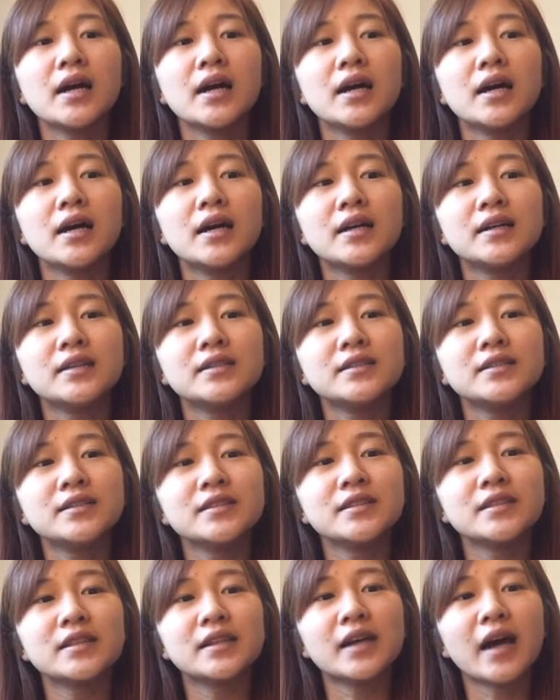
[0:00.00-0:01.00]

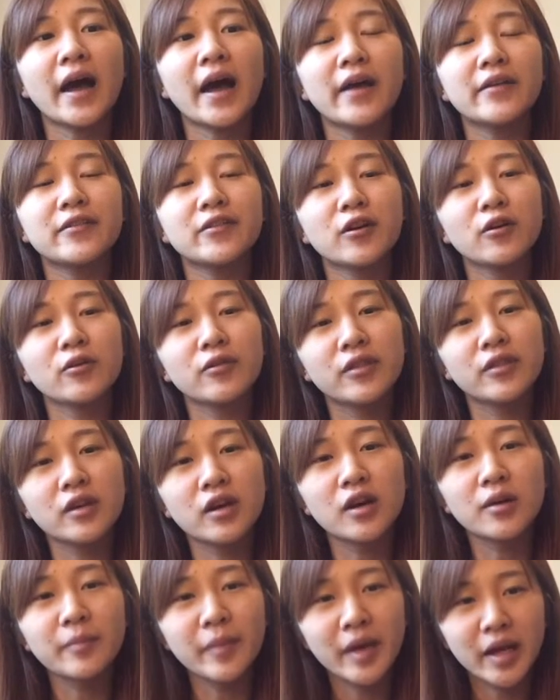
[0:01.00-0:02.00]
And I know there
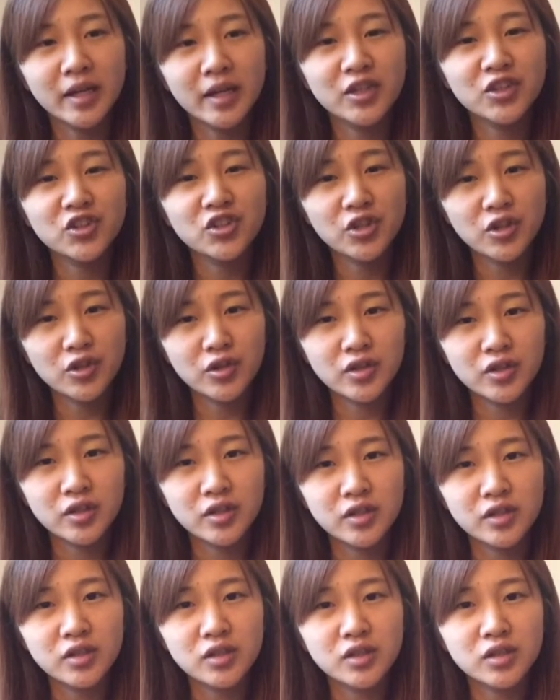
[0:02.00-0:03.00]
are many
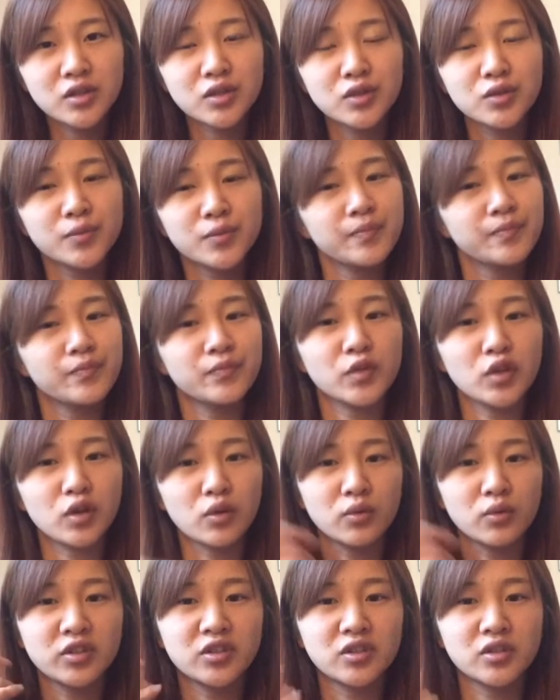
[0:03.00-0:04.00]
churches
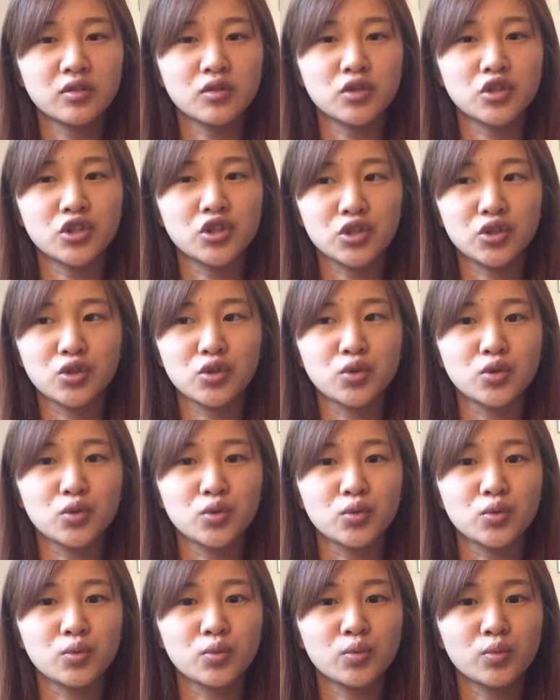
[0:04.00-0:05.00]
which
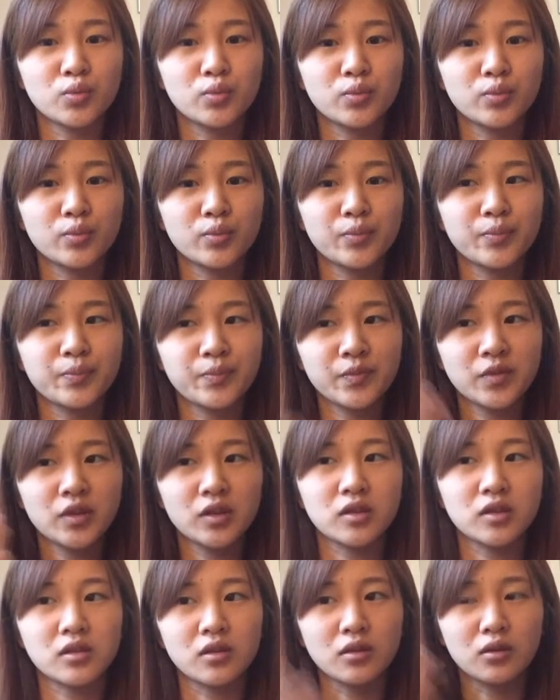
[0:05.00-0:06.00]
do
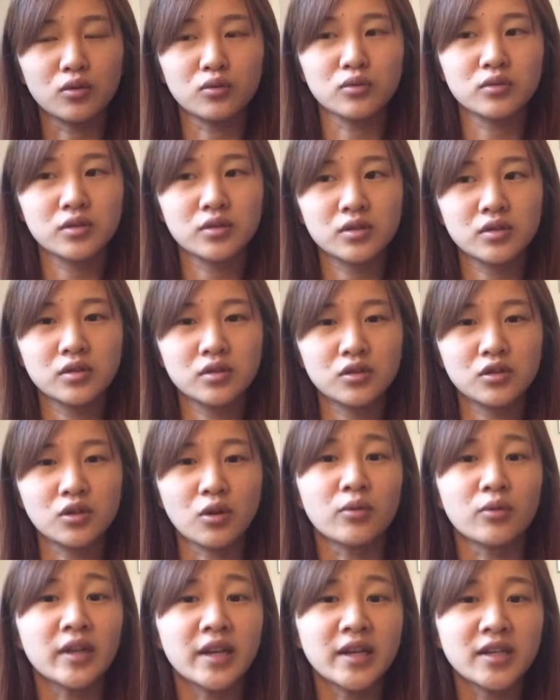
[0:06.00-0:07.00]
those
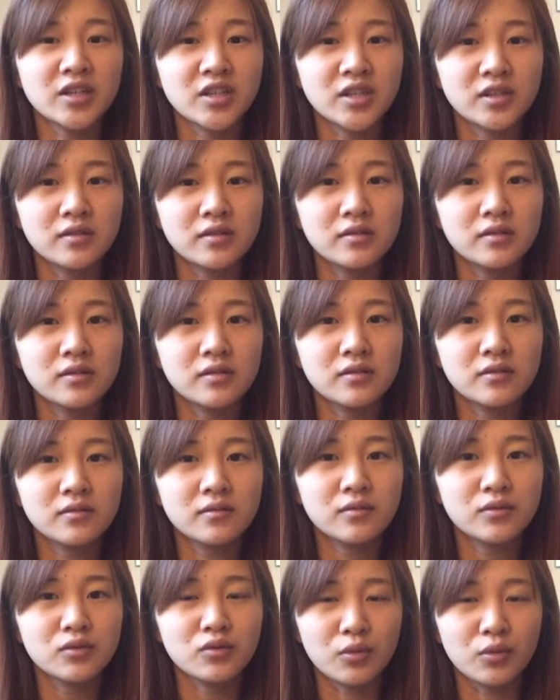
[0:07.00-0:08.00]
donations
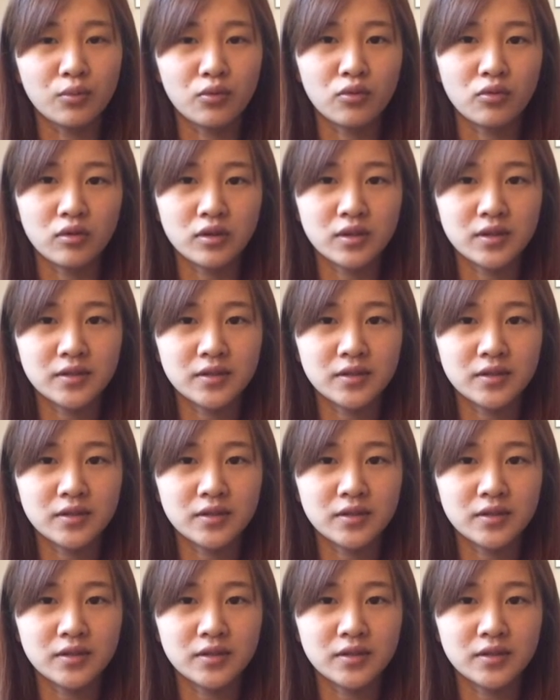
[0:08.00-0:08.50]
to the poor.